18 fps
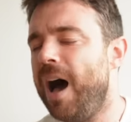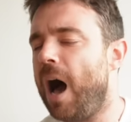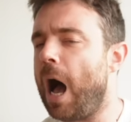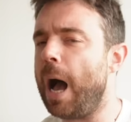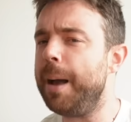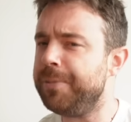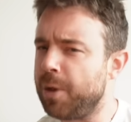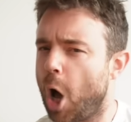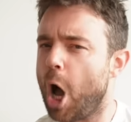
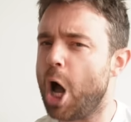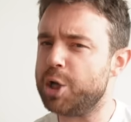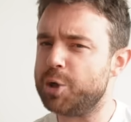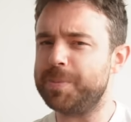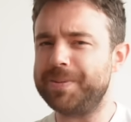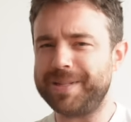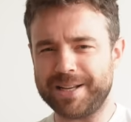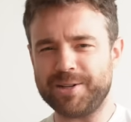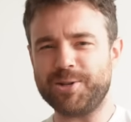I'm not
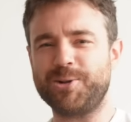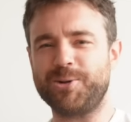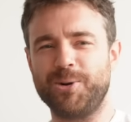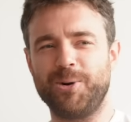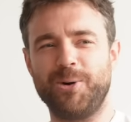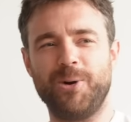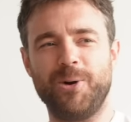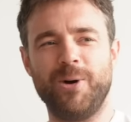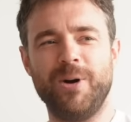100%
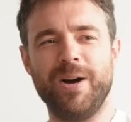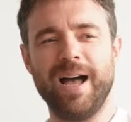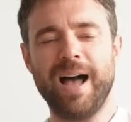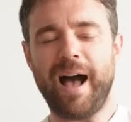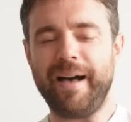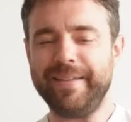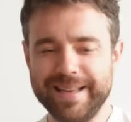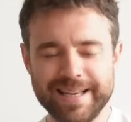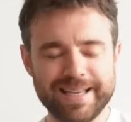sure.
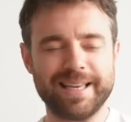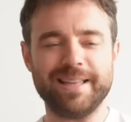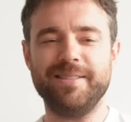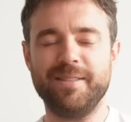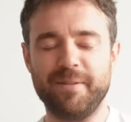I think